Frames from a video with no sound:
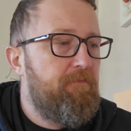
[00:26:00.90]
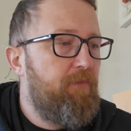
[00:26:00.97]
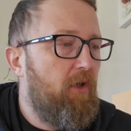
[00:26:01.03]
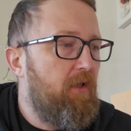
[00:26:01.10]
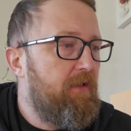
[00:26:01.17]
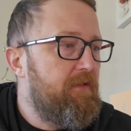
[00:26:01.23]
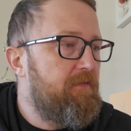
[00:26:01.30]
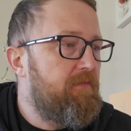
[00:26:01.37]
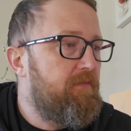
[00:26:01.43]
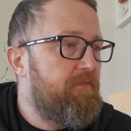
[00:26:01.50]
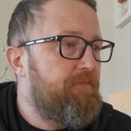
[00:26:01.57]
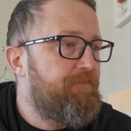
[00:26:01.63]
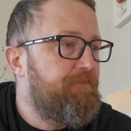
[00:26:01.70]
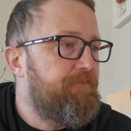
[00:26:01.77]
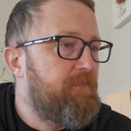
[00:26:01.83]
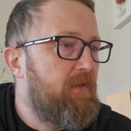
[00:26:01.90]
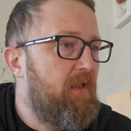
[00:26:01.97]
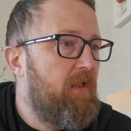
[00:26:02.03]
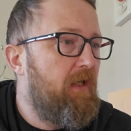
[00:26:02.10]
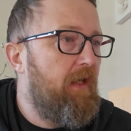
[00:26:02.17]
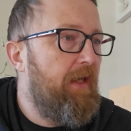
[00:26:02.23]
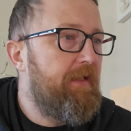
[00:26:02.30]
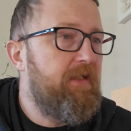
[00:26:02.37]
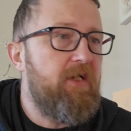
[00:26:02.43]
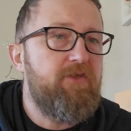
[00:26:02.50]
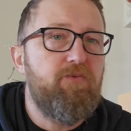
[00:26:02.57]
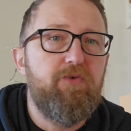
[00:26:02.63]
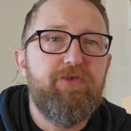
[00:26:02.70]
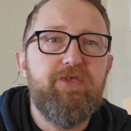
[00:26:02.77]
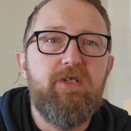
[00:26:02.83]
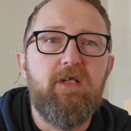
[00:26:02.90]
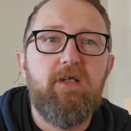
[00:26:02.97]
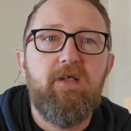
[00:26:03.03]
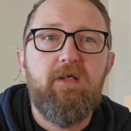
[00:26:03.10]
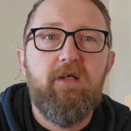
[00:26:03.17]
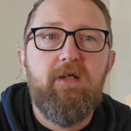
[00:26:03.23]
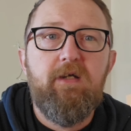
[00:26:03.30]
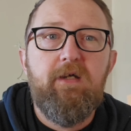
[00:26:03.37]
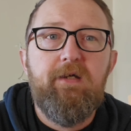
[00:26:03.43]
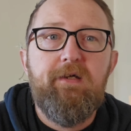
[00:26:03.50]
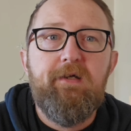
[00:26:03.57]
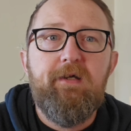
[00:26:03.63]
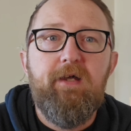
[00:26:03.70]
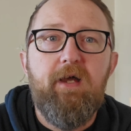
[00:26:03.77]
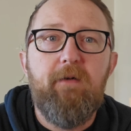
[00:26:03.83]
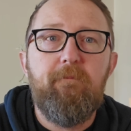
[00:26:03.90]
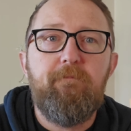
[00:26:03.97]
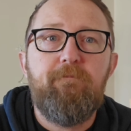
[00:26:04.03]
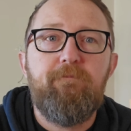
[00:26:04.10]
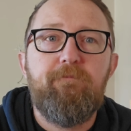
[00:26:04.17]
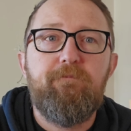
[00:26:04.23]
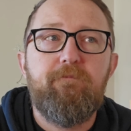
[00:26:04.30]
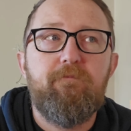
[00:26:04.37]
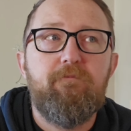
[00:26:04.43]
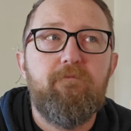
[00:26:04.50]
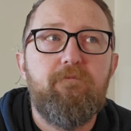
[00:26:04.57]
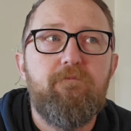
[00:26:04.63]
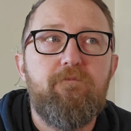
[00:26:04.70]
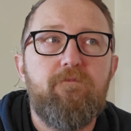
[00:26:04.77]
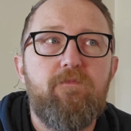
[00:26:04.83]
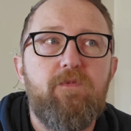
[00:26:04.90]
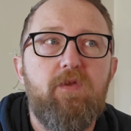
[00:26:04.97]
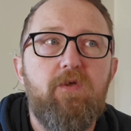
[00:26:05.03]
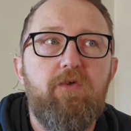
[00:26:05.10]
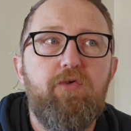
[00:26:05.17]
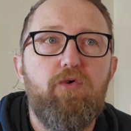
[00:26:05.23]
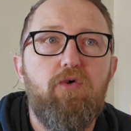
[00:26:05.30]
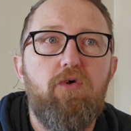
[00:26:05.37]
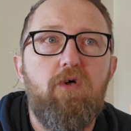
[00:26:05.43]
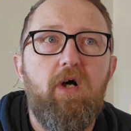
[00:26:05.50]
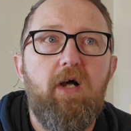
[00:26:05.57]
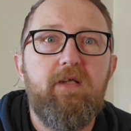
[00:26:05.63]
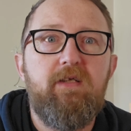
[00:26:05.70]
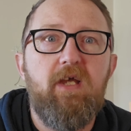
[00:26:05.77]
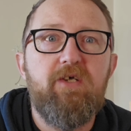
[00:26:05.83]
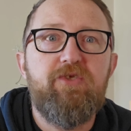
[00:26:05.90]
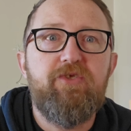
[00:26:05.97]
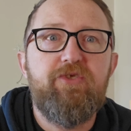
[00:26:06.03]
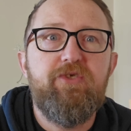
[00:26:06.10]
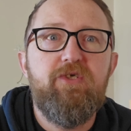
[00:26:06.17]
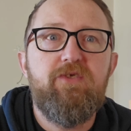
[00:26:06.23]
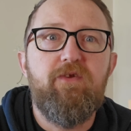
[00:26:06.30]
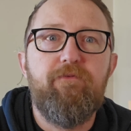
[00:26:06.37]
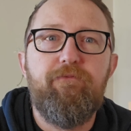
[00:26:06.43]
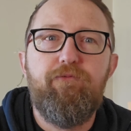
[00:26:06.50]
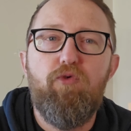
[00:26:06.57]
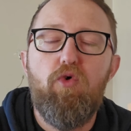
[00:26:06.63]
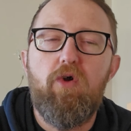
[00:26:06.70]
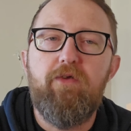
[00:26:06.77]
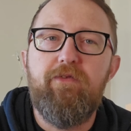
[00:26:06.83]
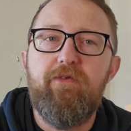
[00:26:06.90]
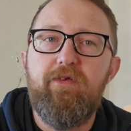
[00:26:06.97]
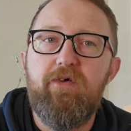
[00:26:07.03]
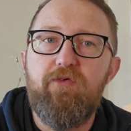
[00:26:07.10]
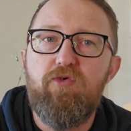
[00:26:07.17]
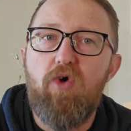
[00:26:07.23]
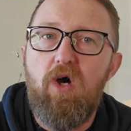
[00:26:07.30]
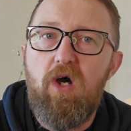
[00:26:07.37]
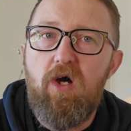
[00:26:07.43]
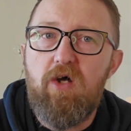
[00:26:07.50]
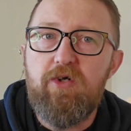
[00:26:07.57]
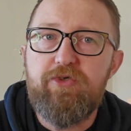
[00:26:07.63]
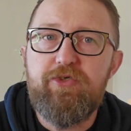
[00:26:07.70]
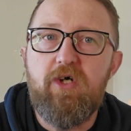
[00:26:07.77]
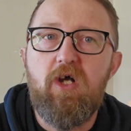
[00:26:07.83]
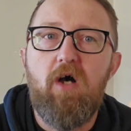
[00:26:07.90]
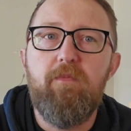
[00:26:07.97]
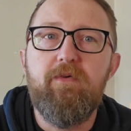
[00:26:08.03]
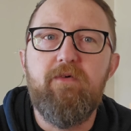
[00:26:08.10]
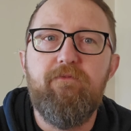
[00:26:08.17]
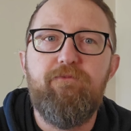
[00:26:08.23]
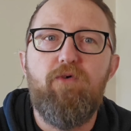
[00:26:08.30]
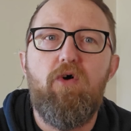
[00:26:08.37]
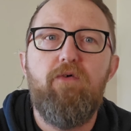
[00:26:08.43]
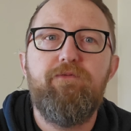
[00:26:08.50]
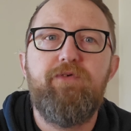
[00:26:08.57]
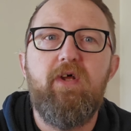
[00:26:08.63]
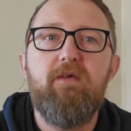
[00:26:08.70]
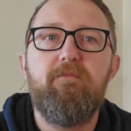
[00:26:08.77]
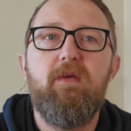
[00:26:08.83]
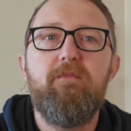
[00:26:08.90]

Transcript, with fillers: But I guess we'll see. Um, so I guess season four, the Raw are still going to be involved, right?